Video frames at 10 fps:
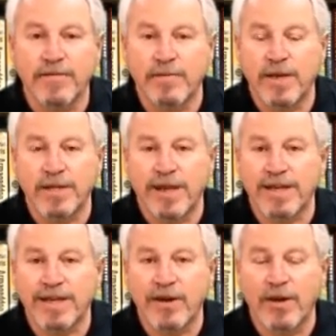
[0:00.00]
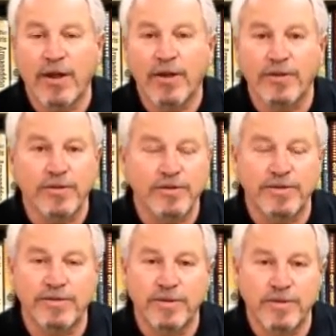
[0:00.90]
David Baldacci, all
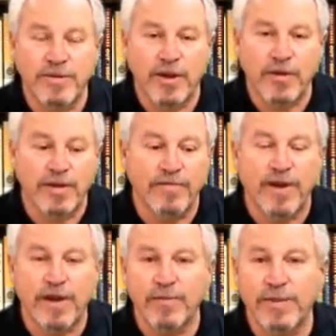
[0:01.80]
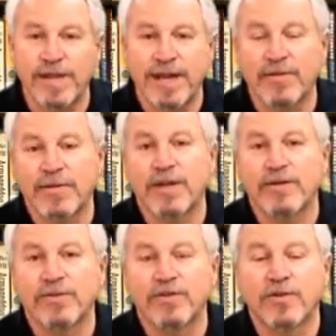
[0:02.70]
use their environment down
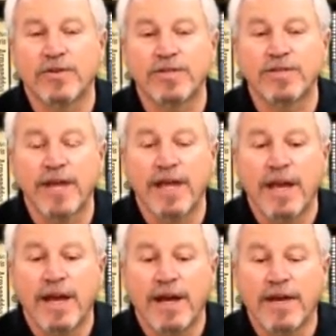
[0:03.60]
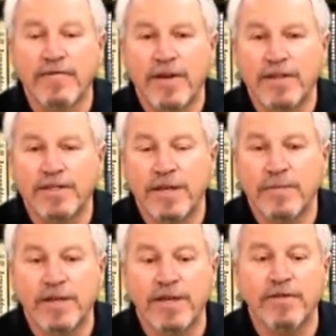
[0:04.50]
there as sources. And I find the same
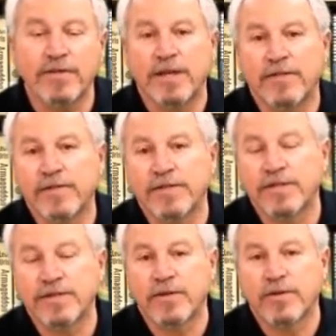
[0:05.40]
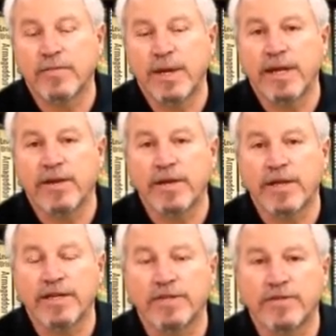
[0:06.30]
thing here in San Francisco Bay
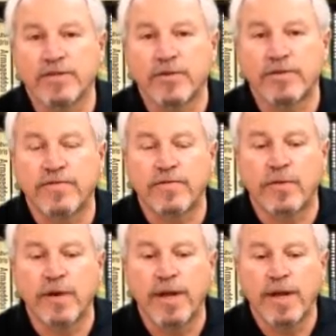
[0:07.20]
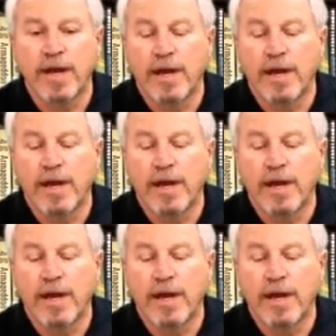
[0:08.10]
Area as a source for